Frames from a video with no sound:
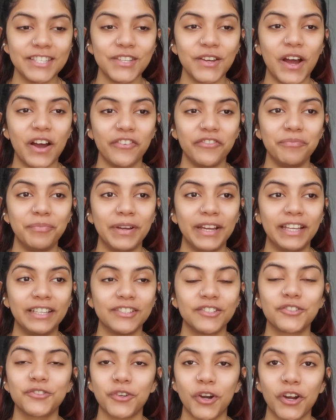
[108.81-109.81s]
so I've been
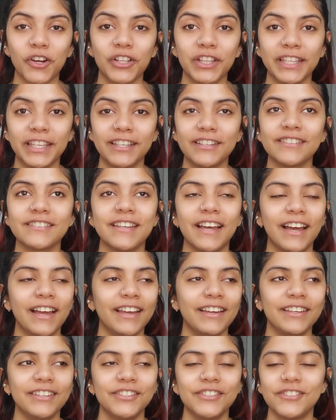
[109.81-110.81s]
struggling because
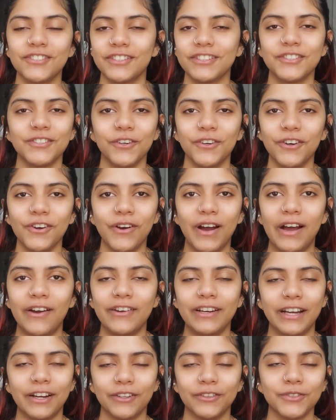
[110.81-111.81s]
I usually don't go out
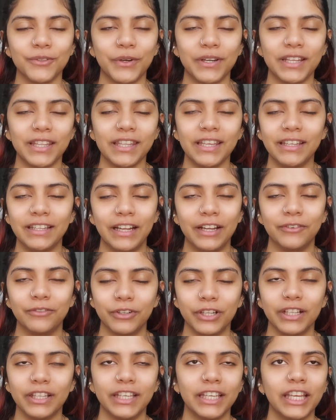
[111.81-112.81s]
and I don't do anything, and I
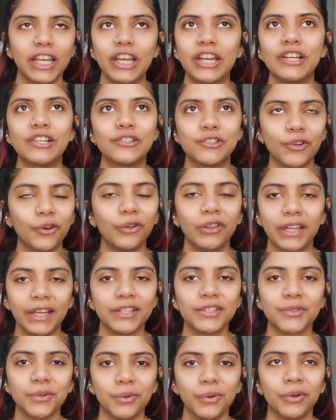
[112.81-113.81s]
really don't
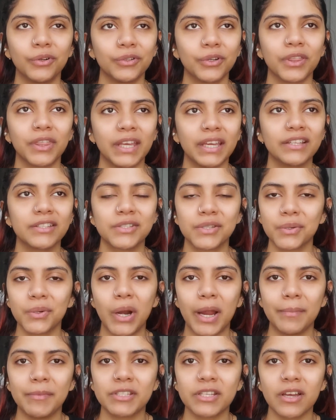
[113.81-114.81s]
like to order things through
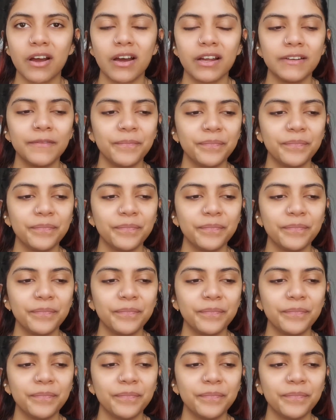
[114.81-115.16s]
Amazon.